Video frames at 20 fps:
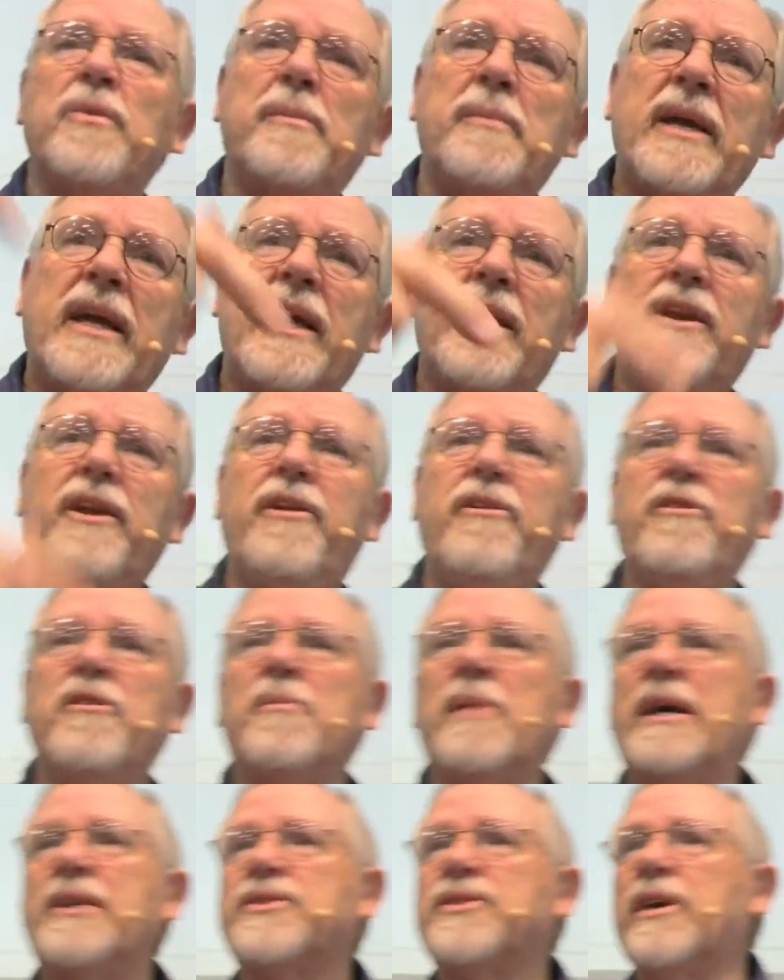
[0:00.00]
and we begin to hear
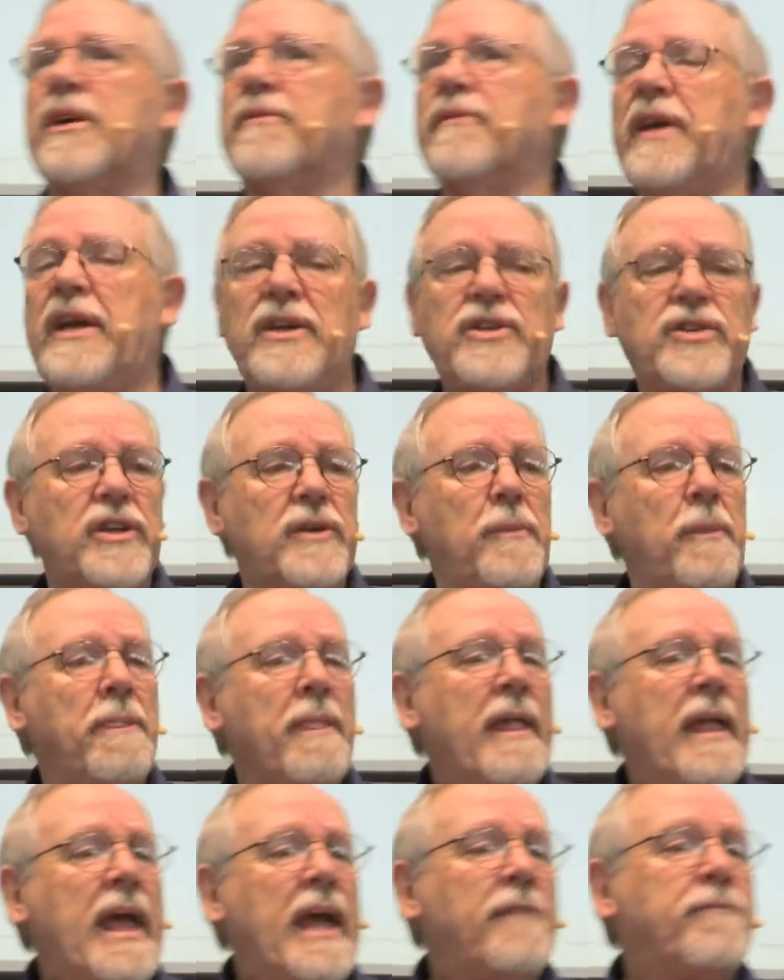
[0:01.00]
about salvation.
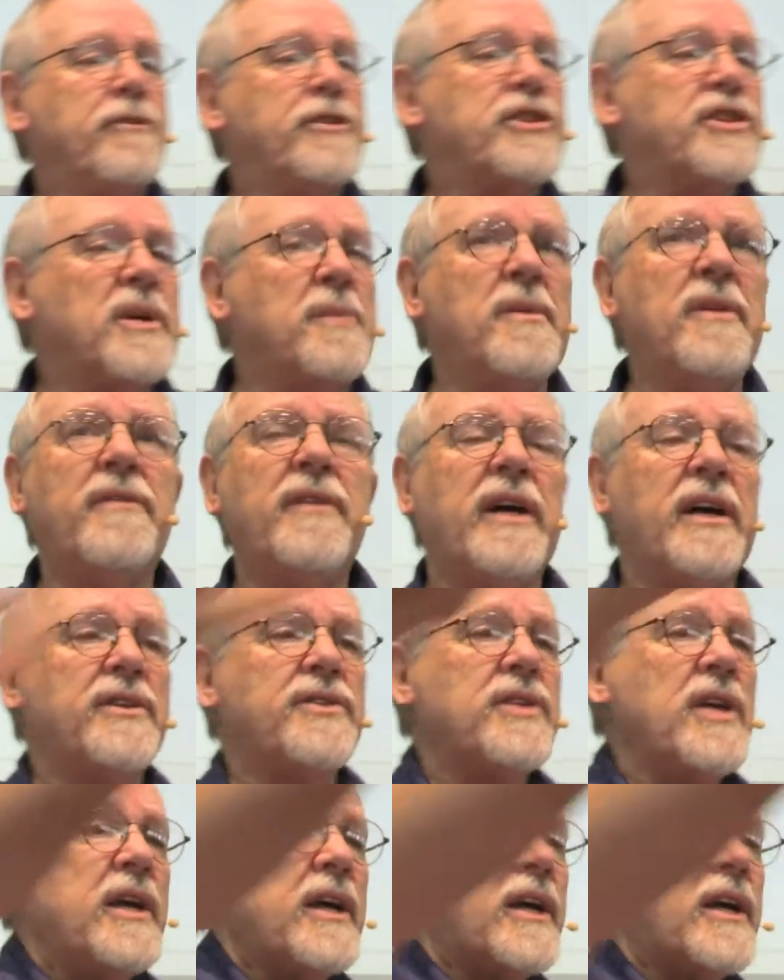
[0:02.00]
And for some of us,